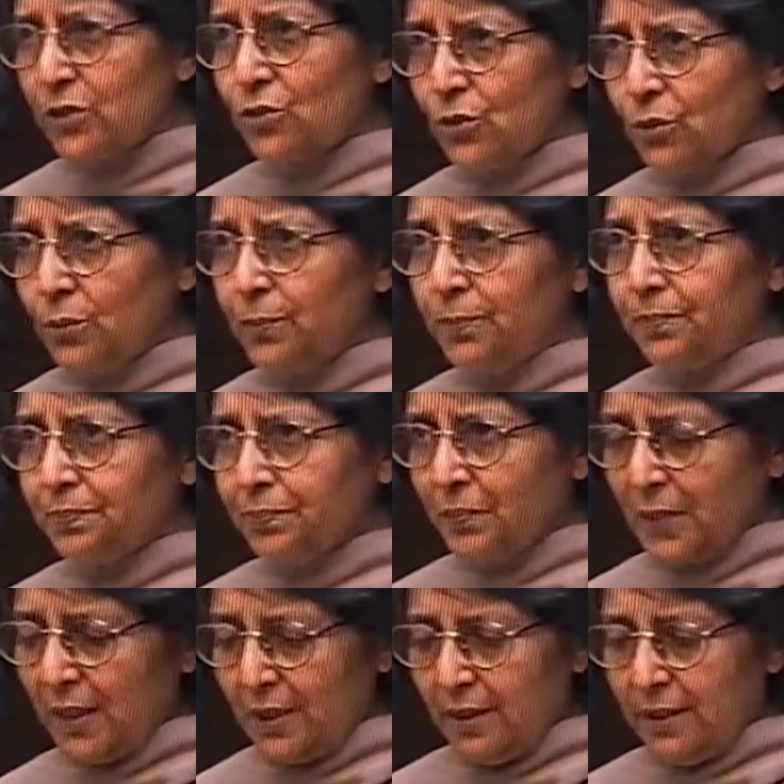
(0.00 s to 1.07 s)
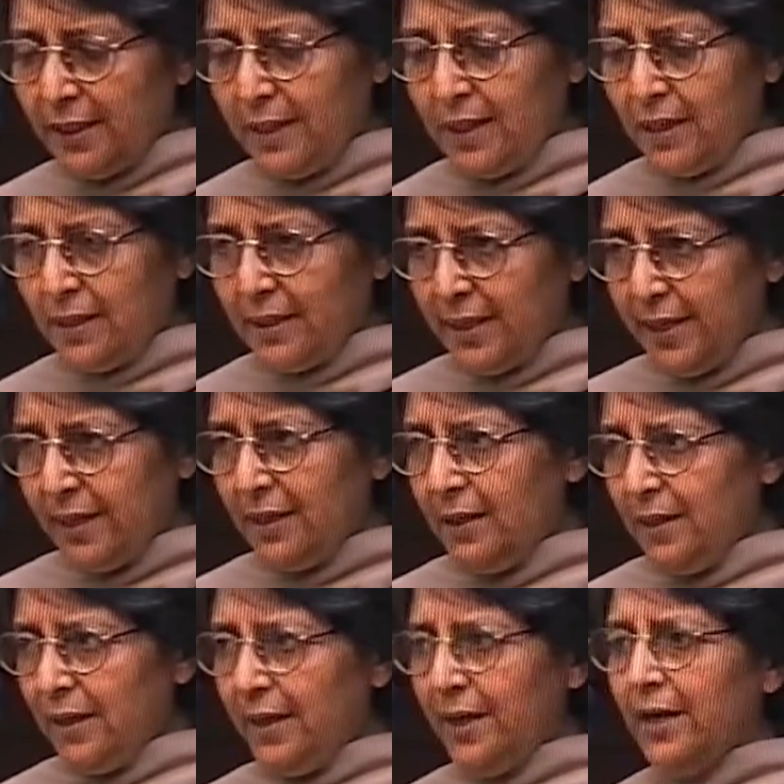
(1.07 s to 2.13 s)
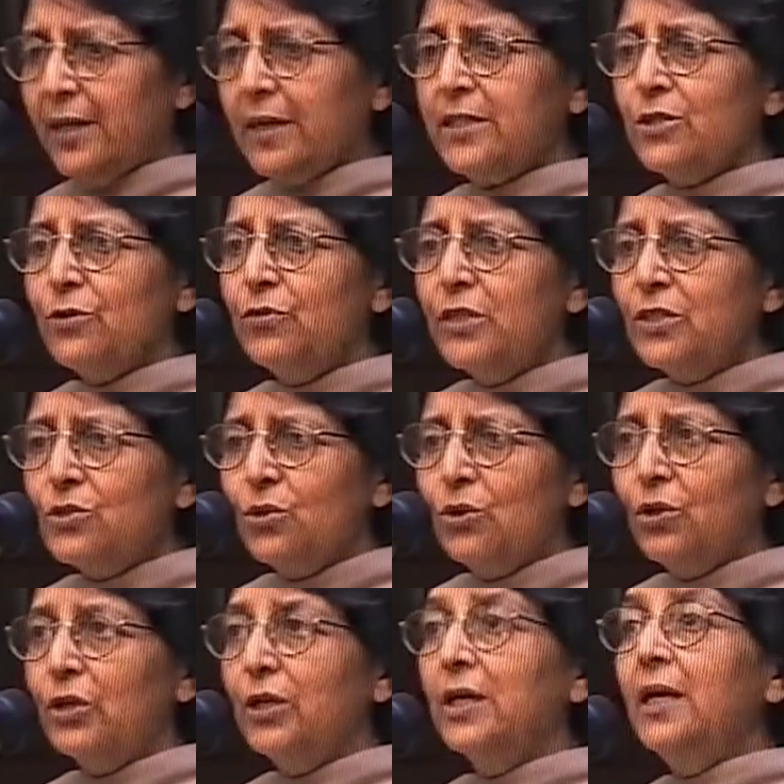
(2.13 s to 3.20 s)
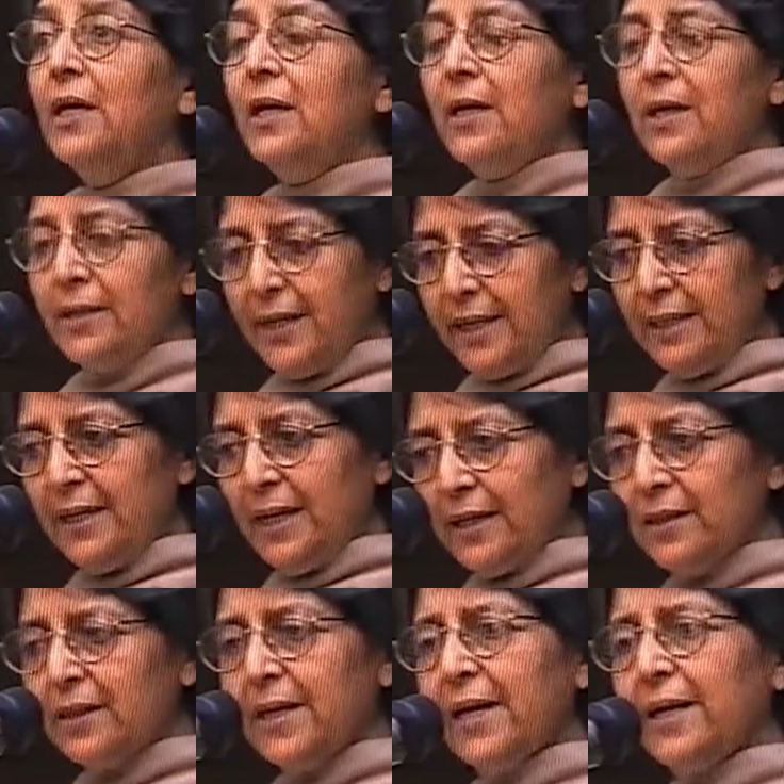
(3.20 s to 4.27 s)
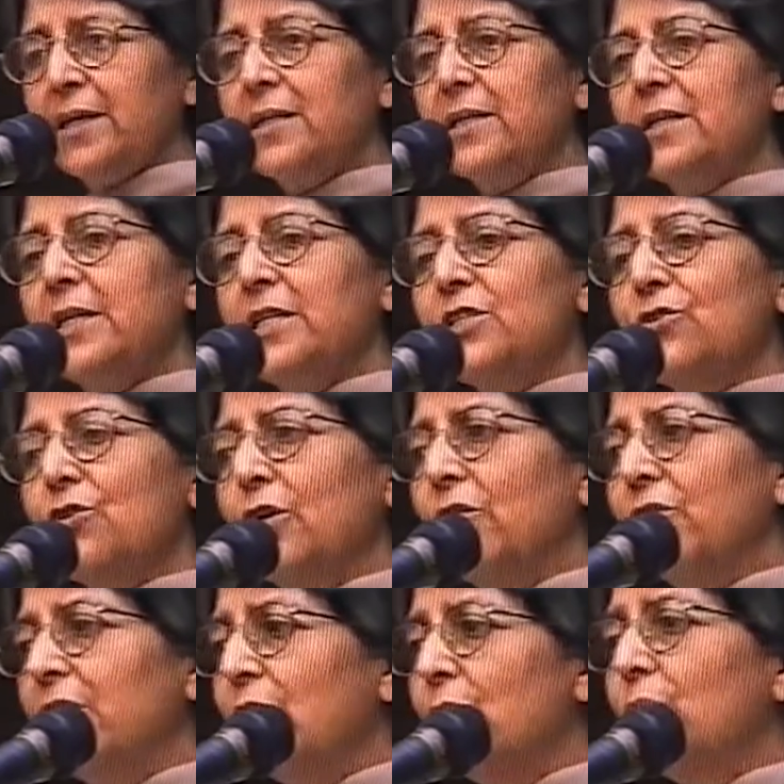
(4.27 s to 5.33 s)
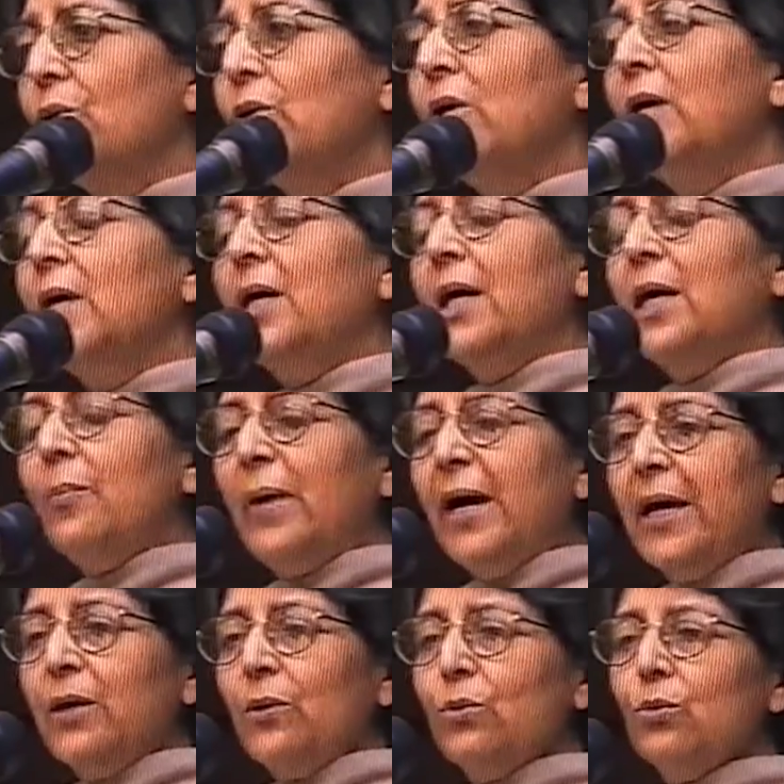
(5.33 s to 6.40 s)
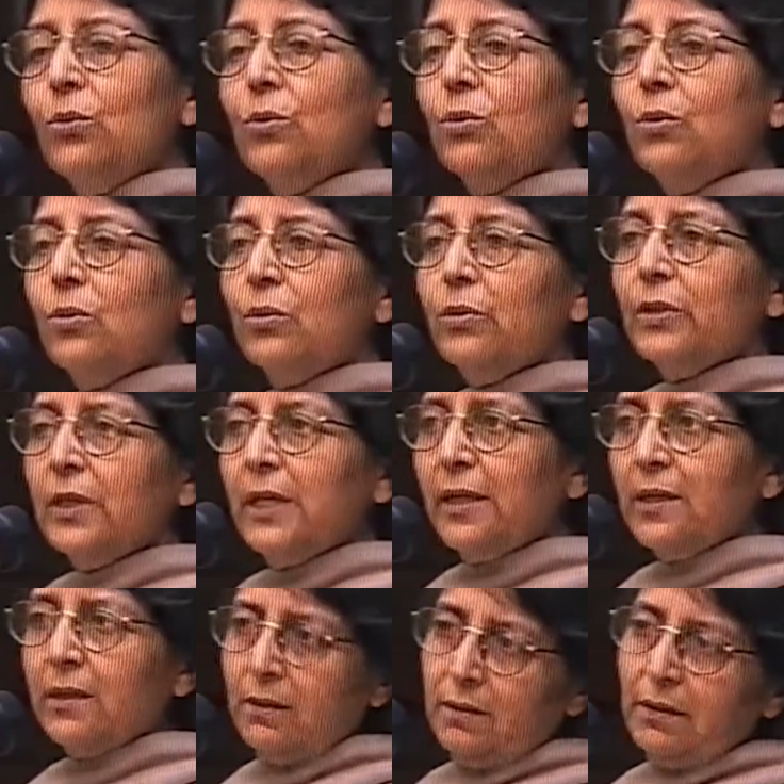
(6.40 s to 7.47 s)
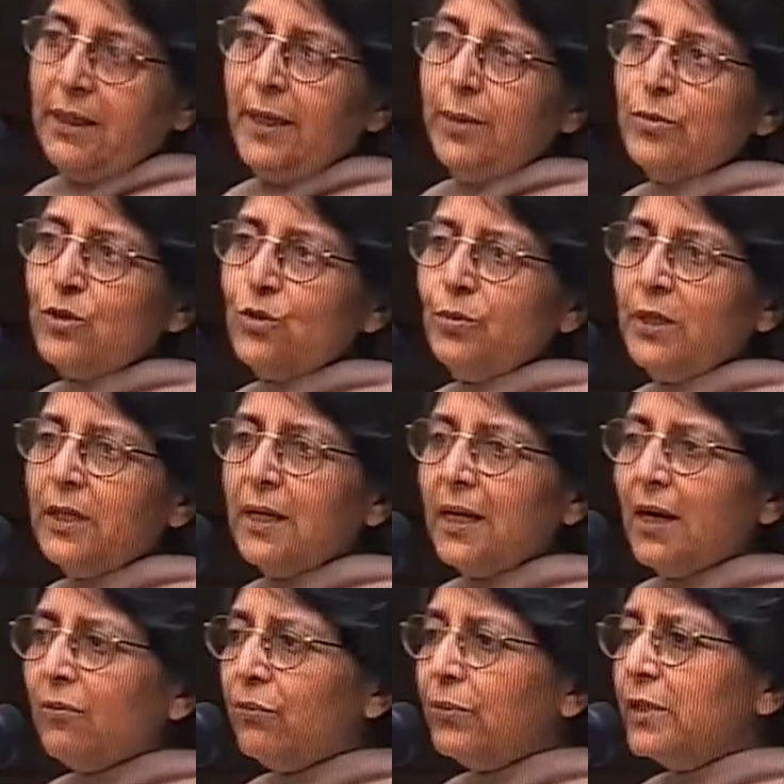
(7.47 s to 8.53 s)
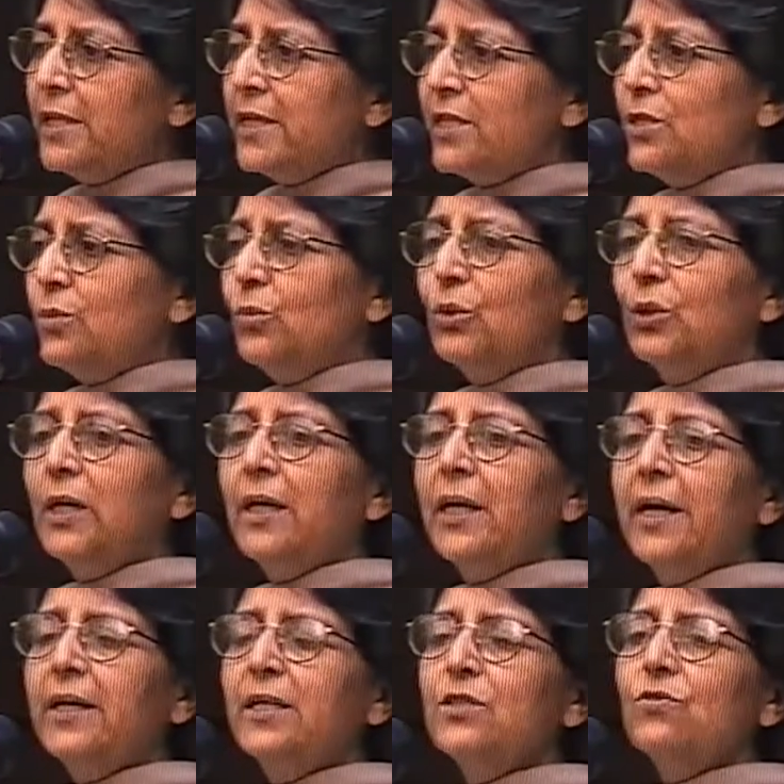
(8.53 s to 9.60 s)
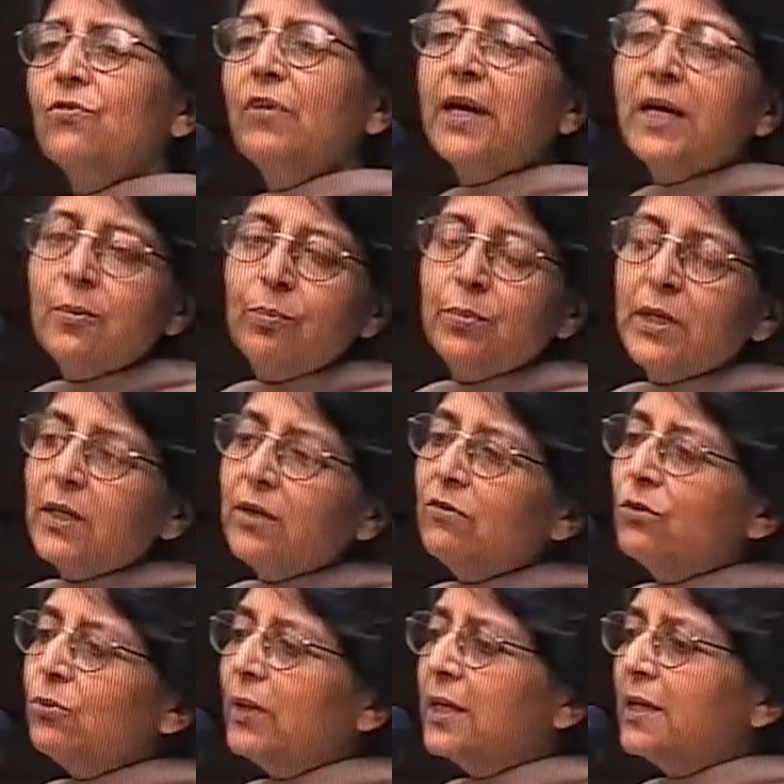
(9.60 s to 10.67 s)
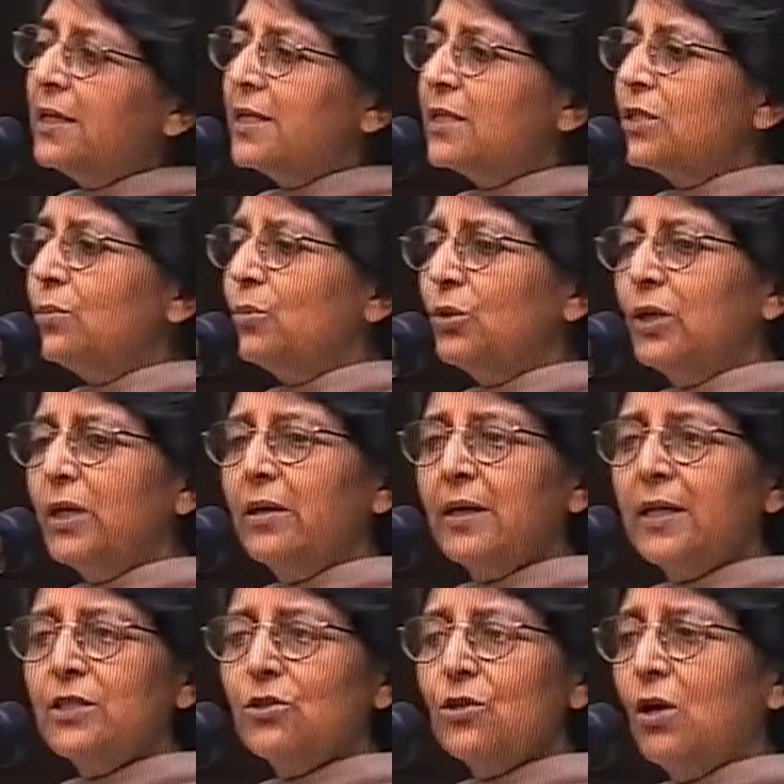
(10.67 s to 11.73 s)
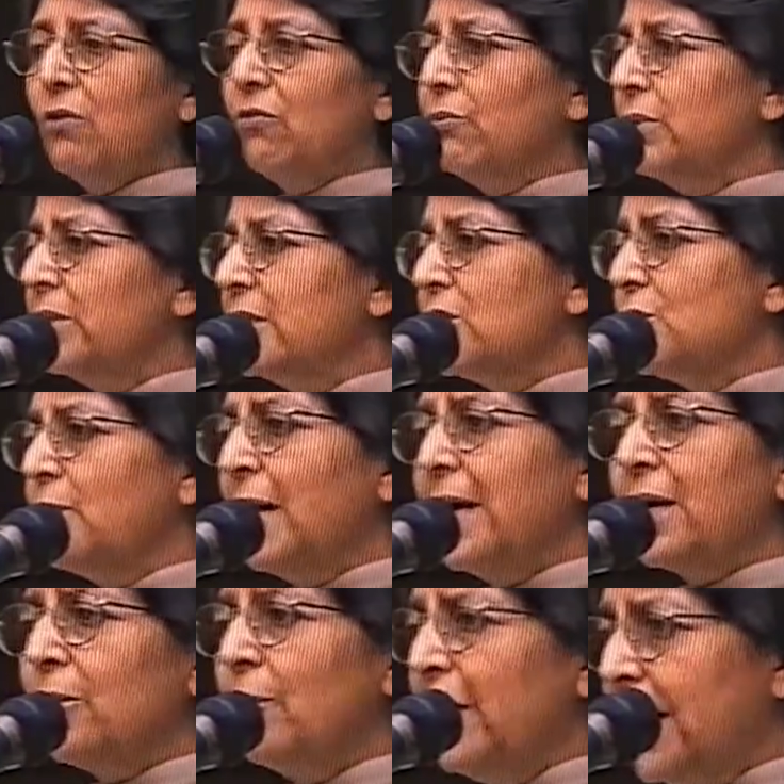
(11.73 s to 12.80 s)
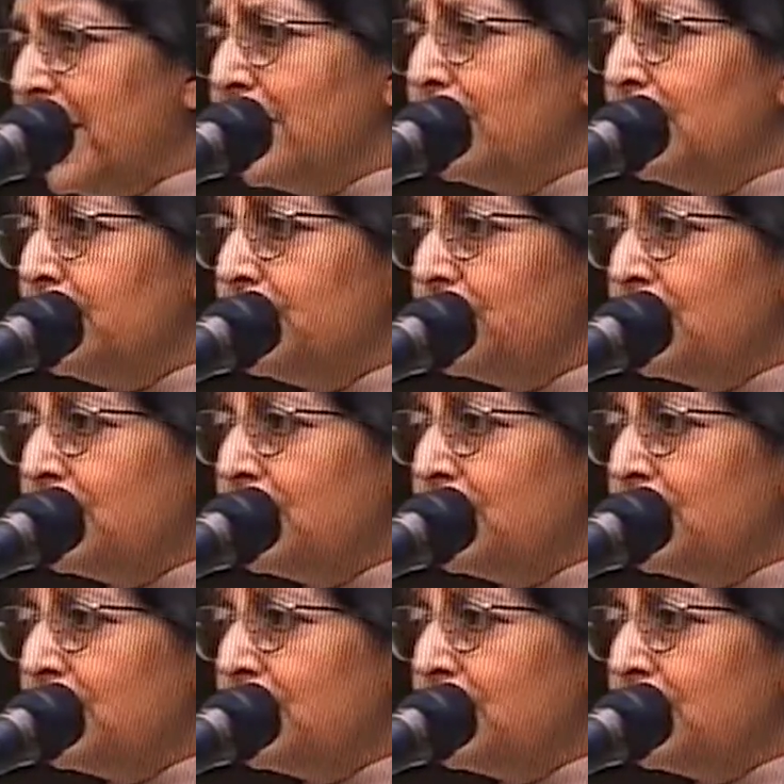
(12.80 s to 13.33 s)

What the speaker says: So there are, again, areas of discord. Then the other character is Rodrigo, a man who claims to be in love with Desdemona and is very peeved when Desdemona runs off with this black man.